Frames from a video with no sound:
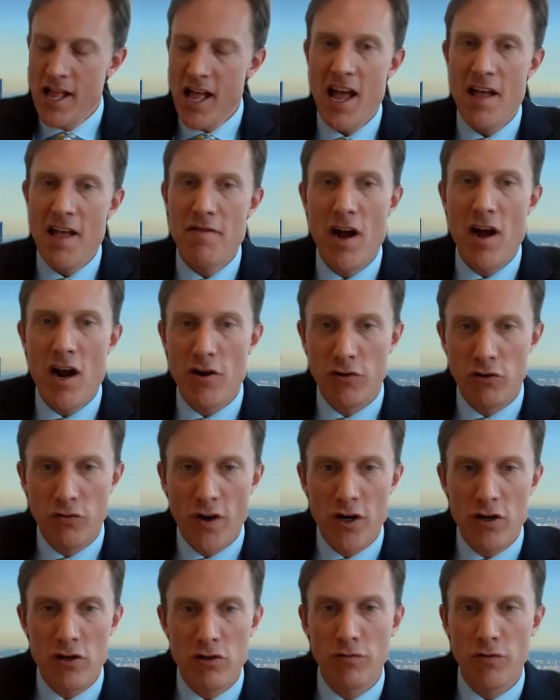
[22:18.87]
And there are
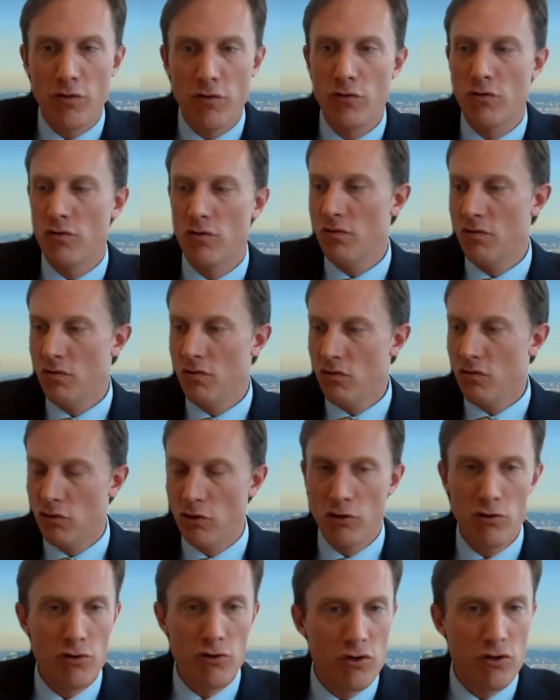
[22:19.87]
structural
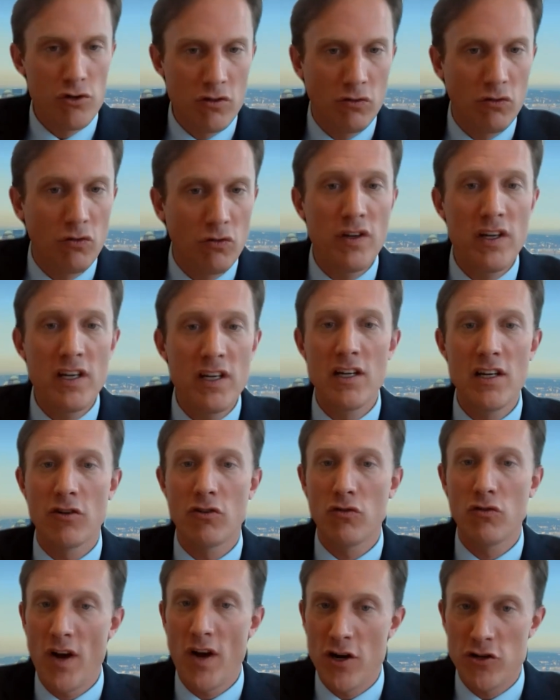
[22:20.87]
solutions, feeder
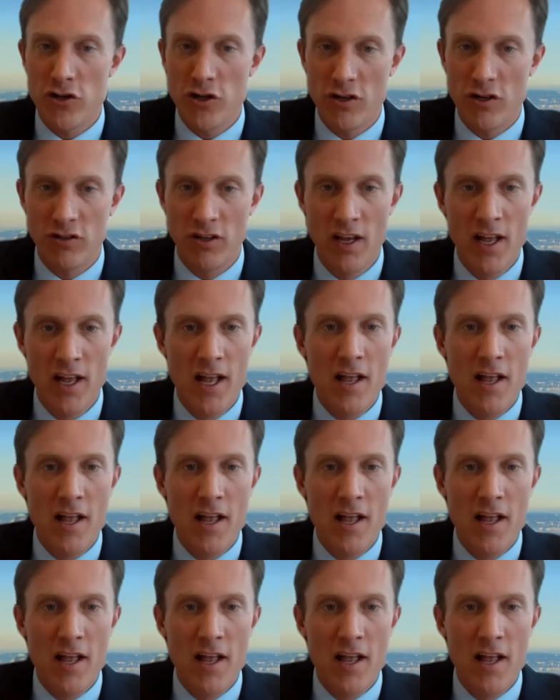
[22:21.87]
structures